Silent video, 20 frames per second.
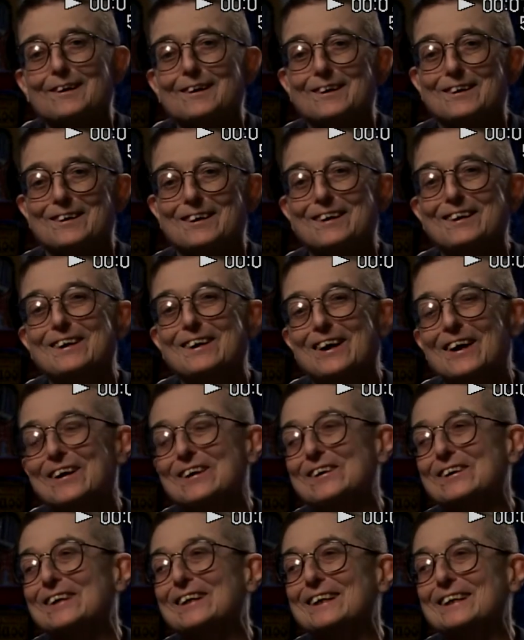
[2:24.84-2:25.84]
you know,
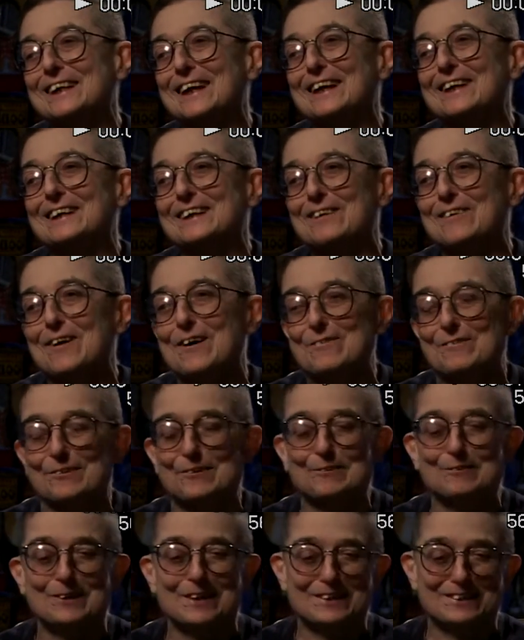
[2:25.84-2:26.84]
they didn't
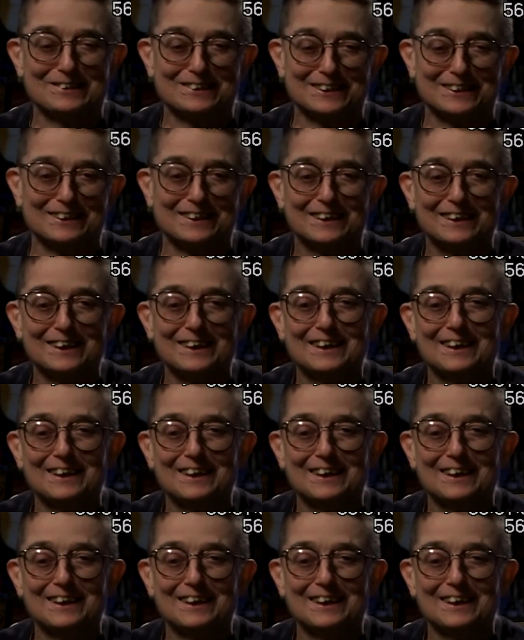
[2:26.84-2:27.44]
offer Russian.